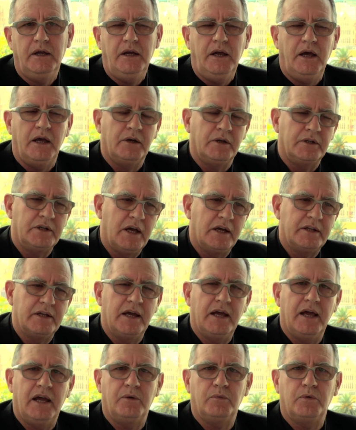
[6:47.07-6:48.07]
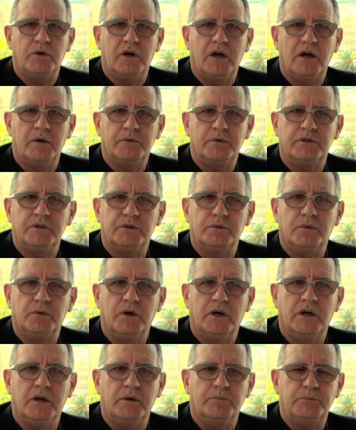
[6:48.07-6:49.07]
and on the other hand, we're able
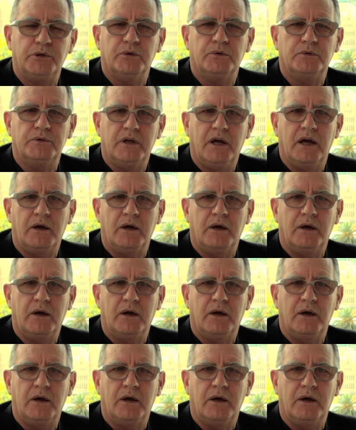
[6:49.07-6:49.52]
to build